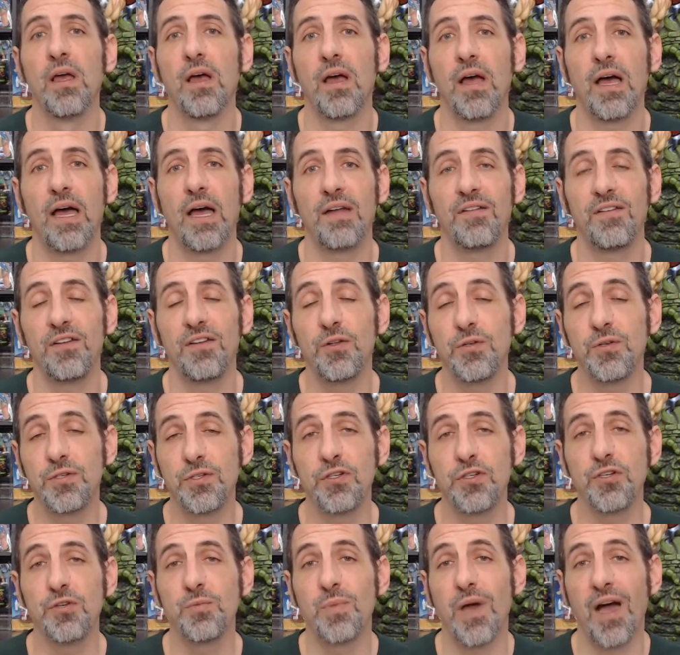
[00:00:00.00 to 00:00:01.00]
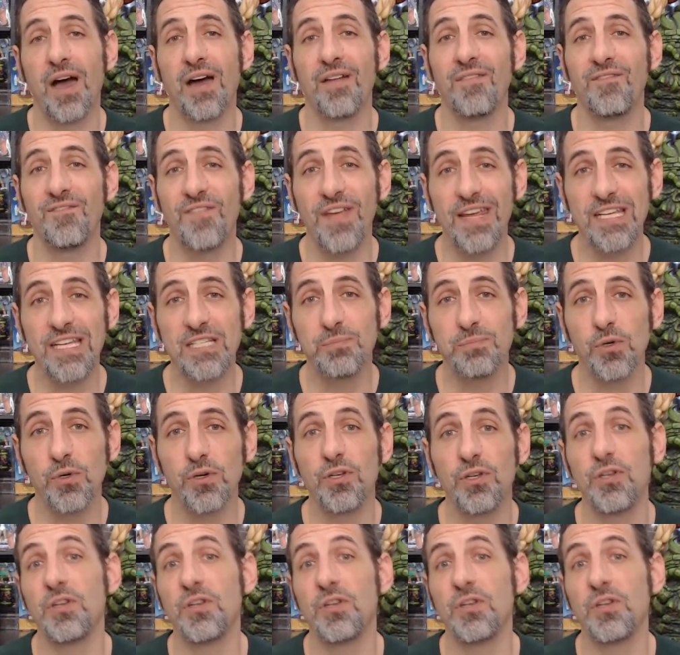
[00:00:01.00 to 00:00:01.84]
on YouTube, on Facebook.